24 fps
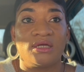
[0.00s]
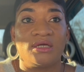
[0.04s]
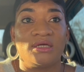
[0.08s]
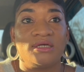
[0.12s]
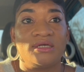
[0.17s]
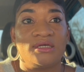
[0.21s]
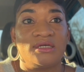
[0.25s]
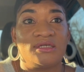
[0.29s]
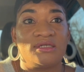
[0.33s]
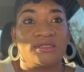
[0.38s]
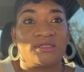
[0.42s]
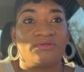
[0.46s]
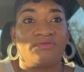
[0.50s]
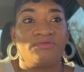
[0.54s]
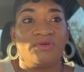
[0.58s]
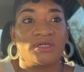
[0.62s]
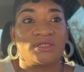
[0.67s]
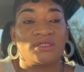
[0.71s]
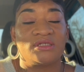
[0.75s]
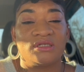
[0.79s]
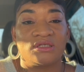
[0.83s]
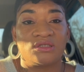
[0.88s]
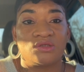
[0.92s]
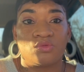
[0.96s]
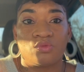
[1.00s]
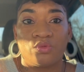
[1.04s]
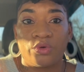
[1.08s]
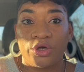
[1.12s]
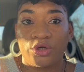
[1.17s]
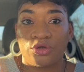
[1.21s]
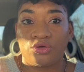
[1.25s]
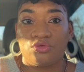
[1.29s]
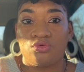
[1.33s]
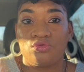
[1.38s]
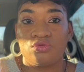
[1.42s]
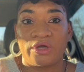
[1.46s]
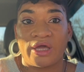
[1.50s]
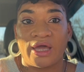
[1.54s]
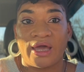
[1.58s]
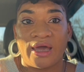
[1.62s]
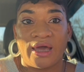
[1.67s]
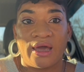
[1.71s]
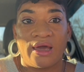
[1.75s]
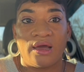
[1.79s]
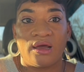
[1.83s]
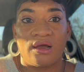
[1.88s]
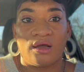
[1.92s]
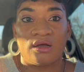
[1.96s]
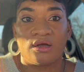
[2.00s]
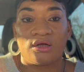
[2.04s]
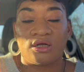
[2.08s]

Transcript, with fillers: is fixing it to where you can't